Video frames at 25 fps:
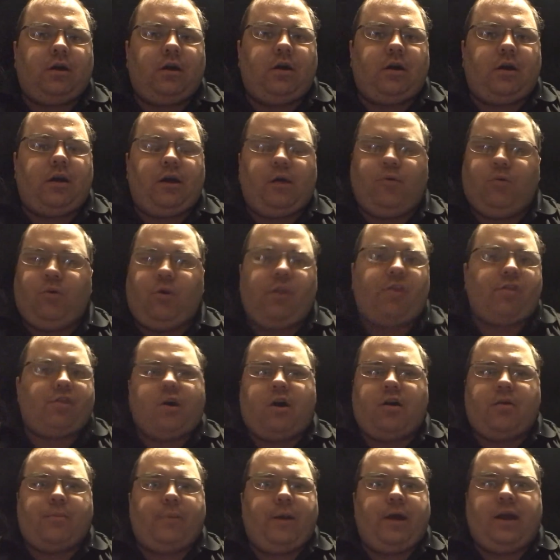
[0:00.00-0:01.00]
I would have
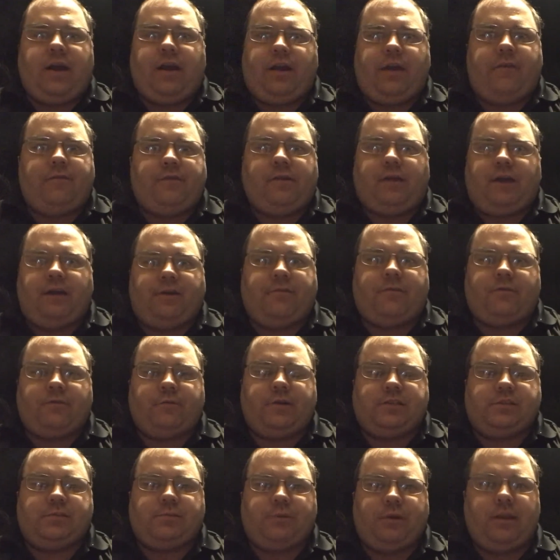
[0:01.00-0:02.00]
thought about it every day for the
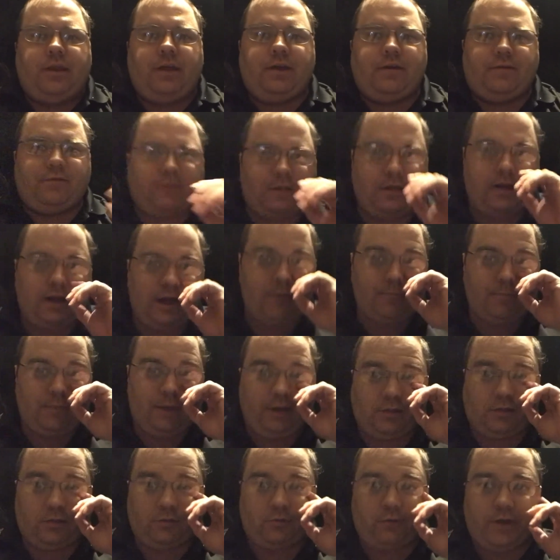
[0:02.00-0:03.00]
rest of my life. Did I
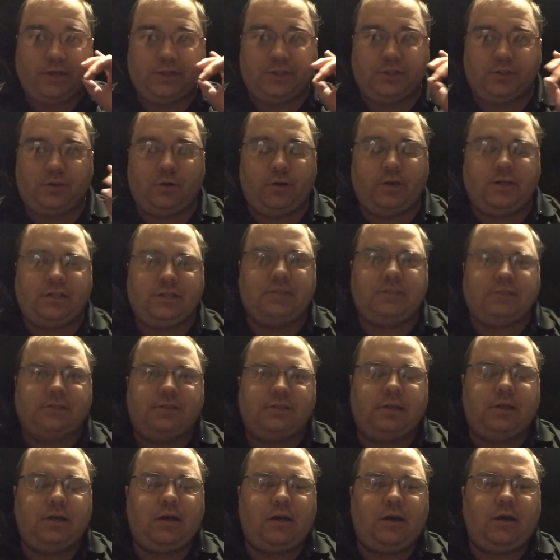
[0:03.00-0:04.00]
make the right
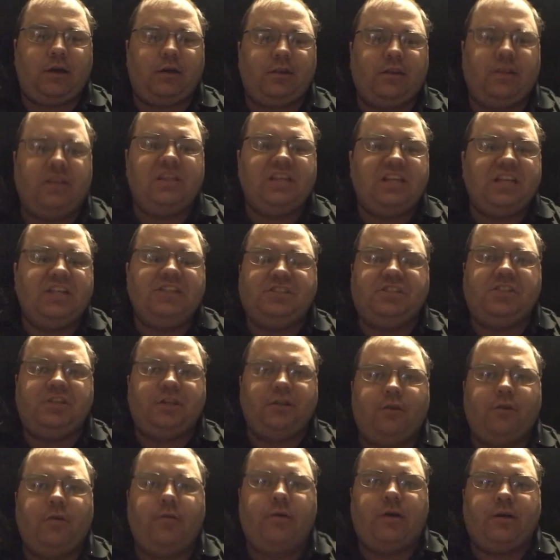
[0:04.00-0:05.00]
choice? Did
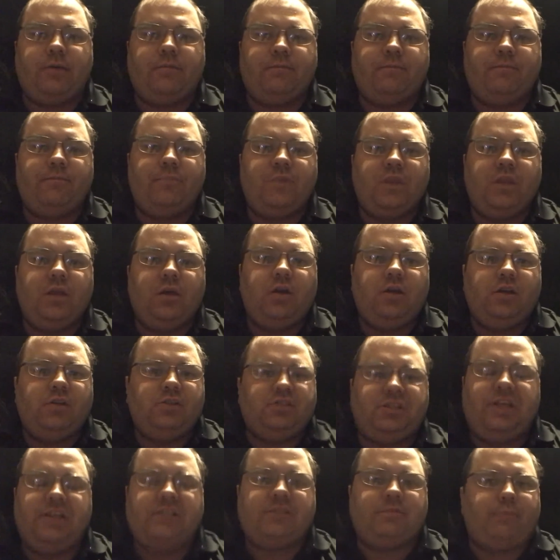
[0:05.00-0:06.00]
she do it?
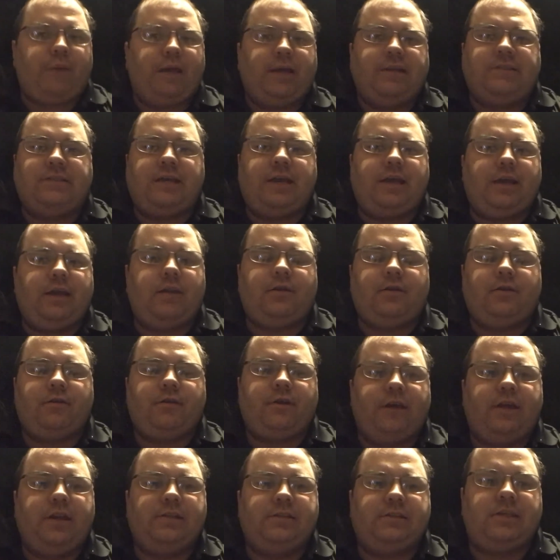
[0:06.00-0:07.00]
She has maintained
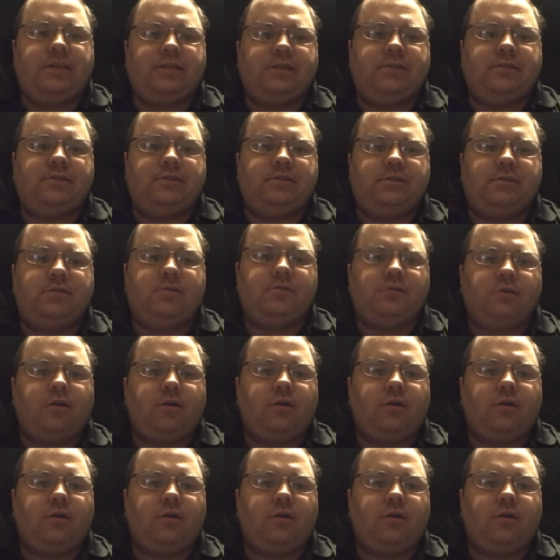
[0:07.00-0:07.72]
her innocence.